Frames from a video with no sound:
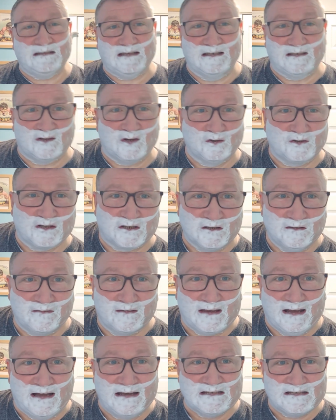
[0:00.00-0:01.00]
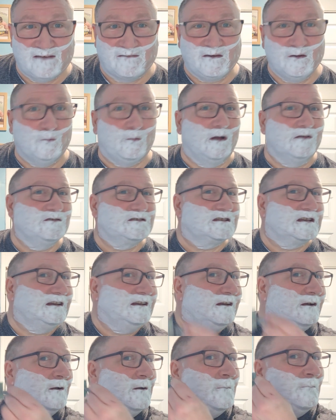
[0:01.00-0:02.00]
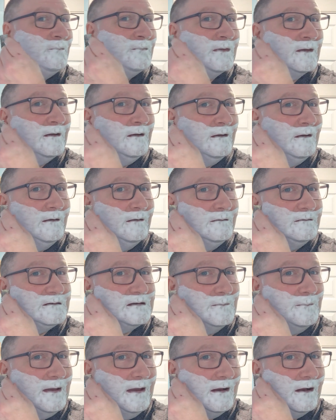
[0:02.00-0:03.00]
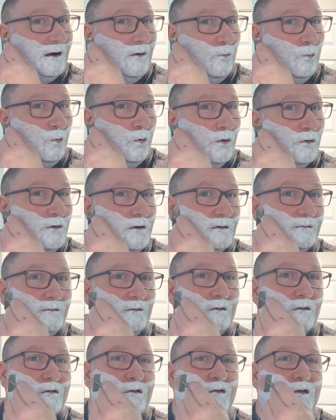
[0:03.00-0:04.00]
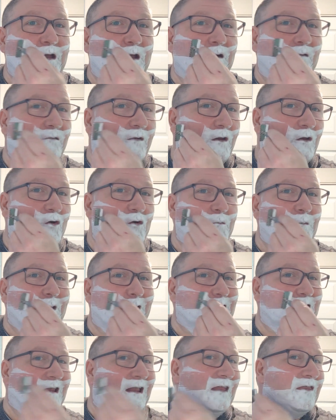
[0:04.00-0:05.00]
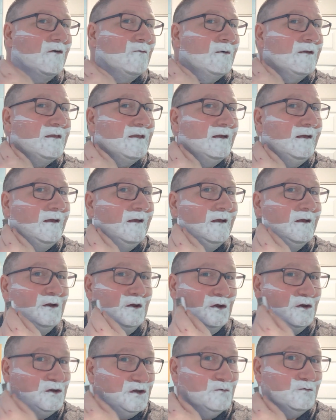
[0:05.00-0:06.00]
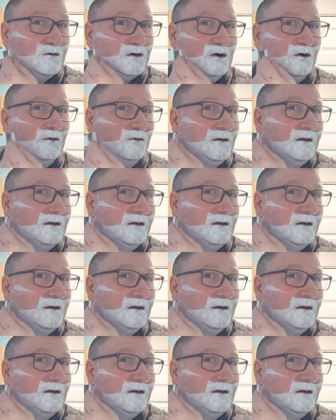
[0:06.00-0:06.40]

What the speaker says: is good stuff, guys. If you wanted to make a wonderful, thick, voluminous lather with it, you could.